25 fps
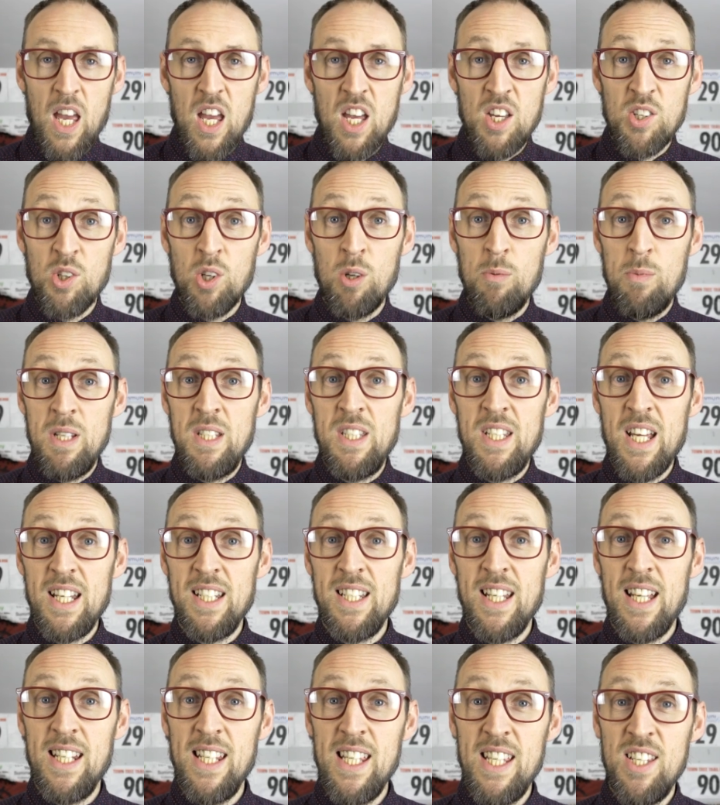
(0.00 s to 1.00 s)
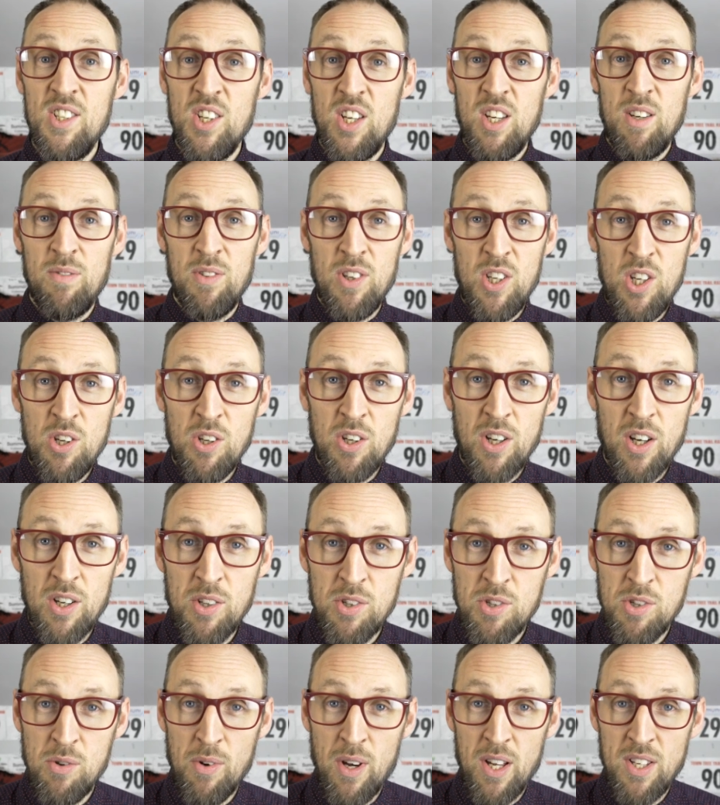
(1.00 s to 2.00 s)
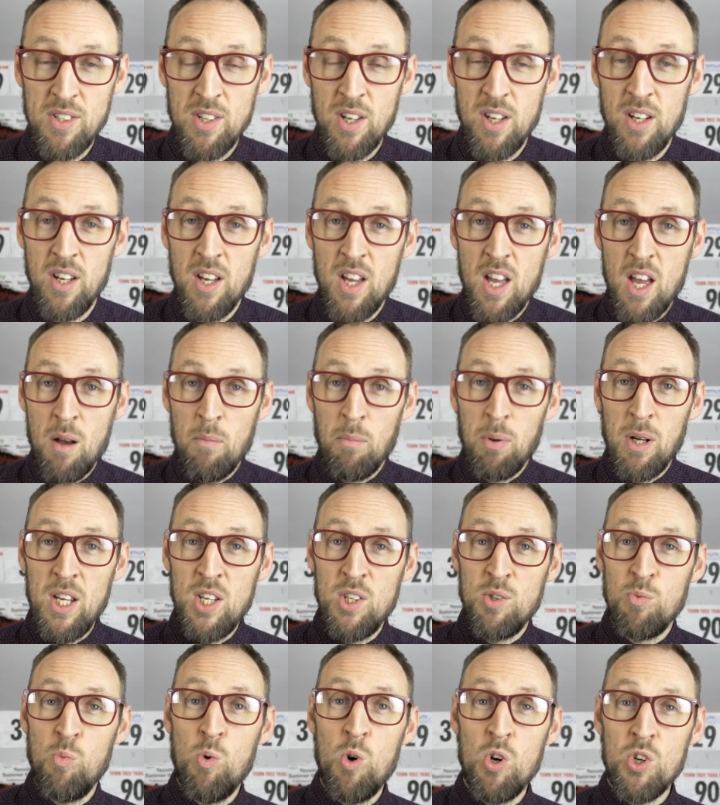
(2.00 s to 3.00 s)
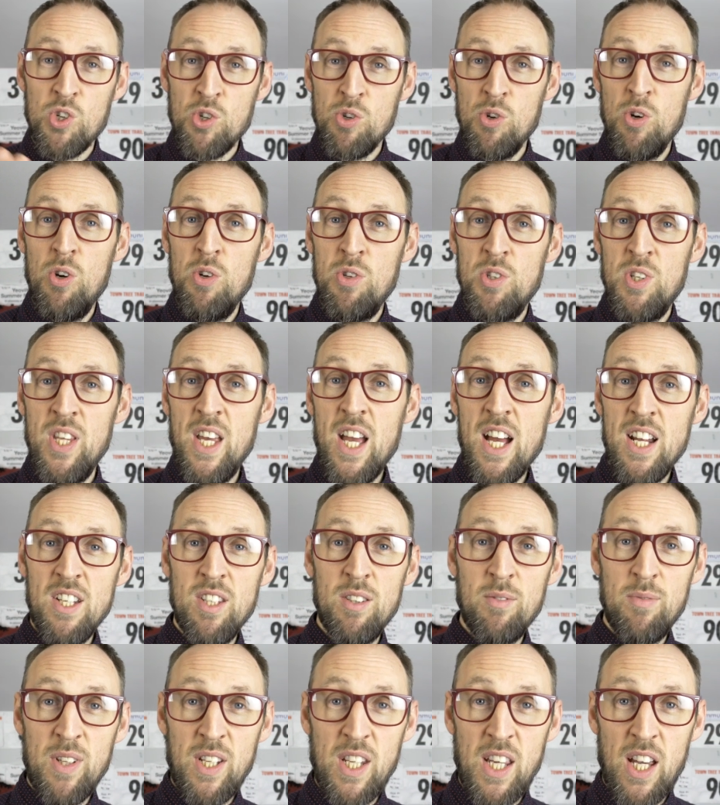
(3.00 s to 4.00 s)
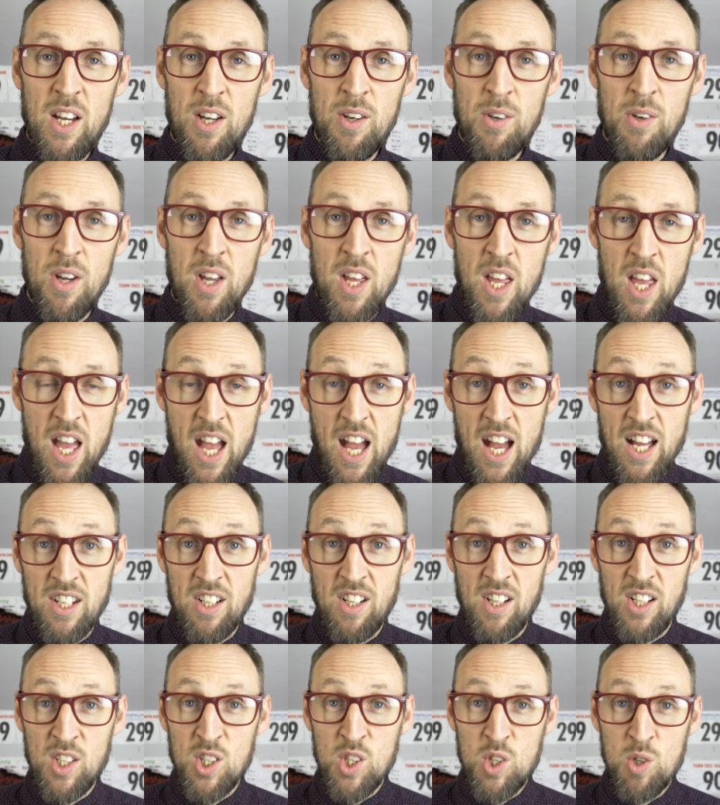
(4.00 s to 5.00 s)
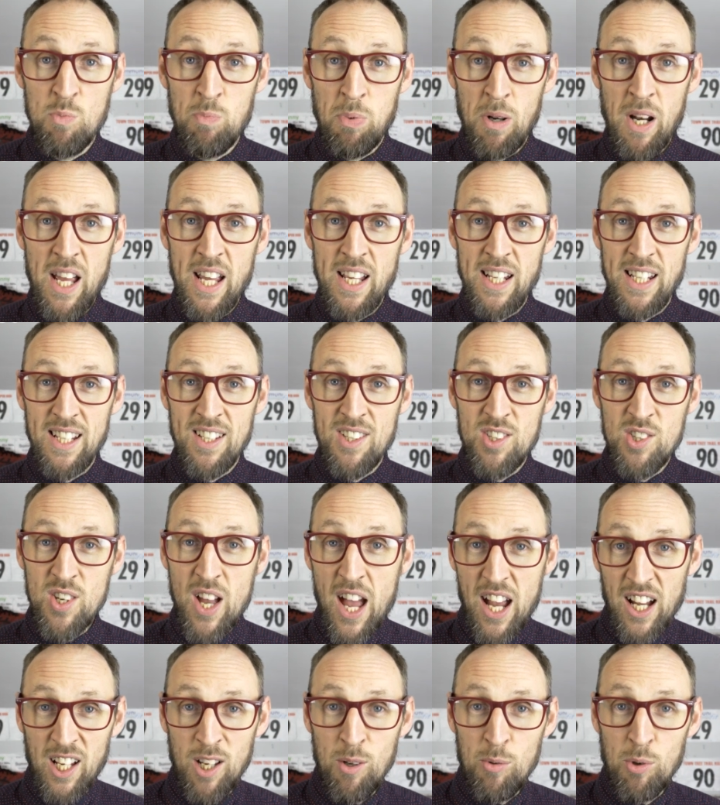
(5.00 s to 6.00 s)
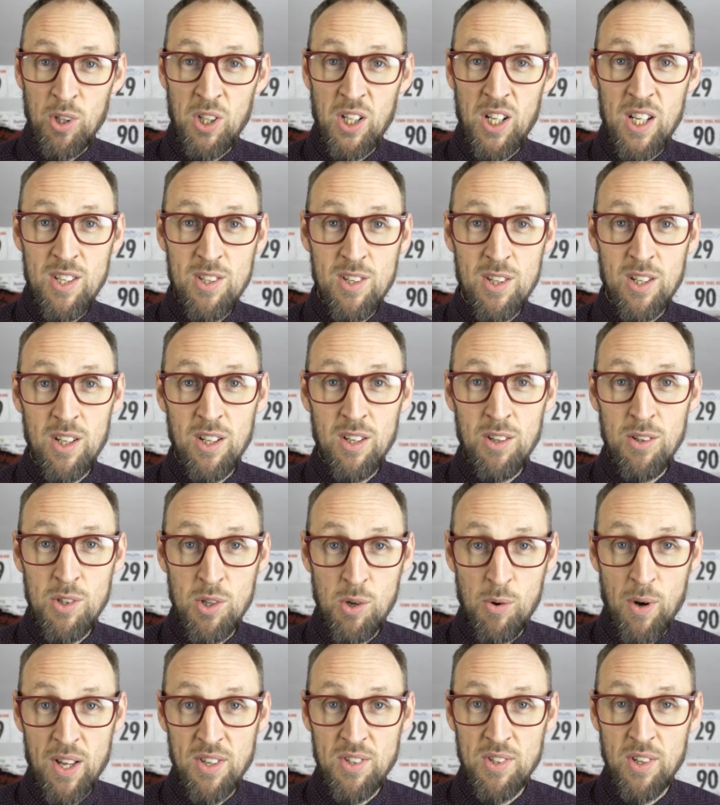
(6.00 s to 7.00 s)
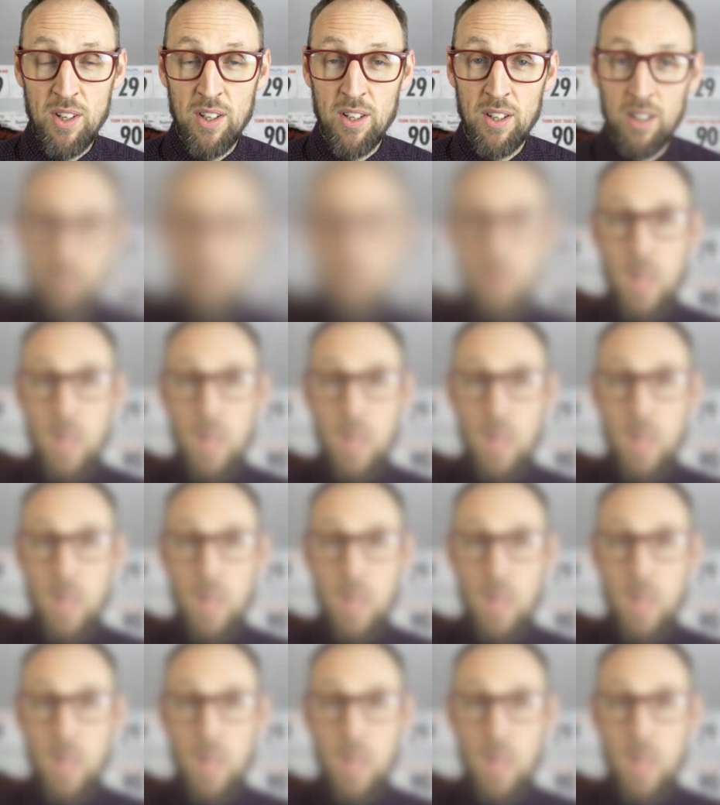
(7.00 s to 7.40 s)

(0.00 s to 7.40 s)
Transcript: It's going to be dead easy for you guys to enter. Please watch through to the end of the video and I'll explain exactly what you need to do to enter.